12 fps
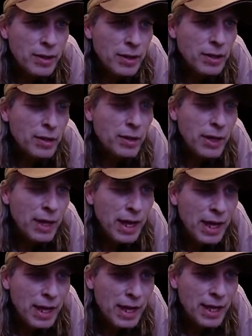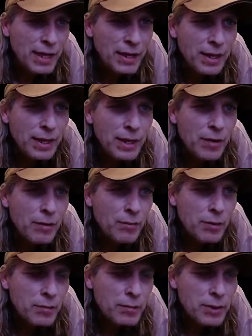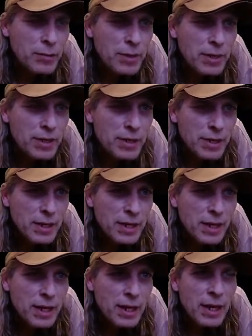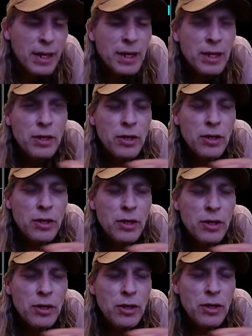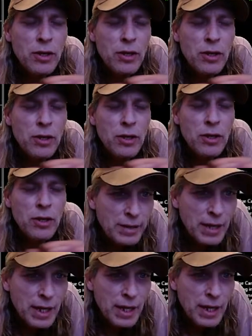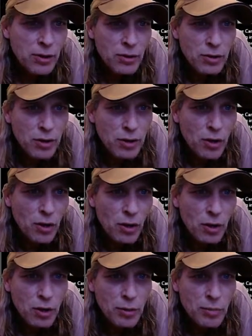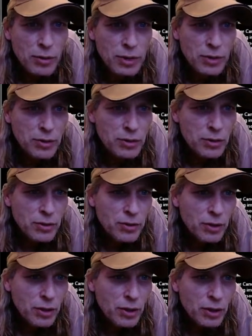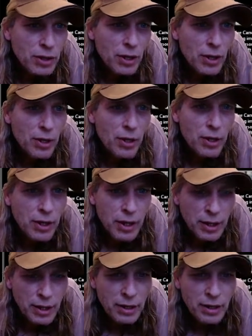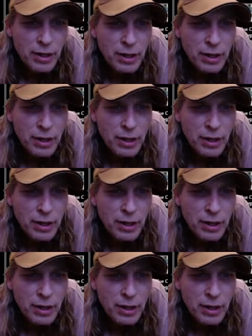Go to Add from this PC. You everything all the pictures you took are here.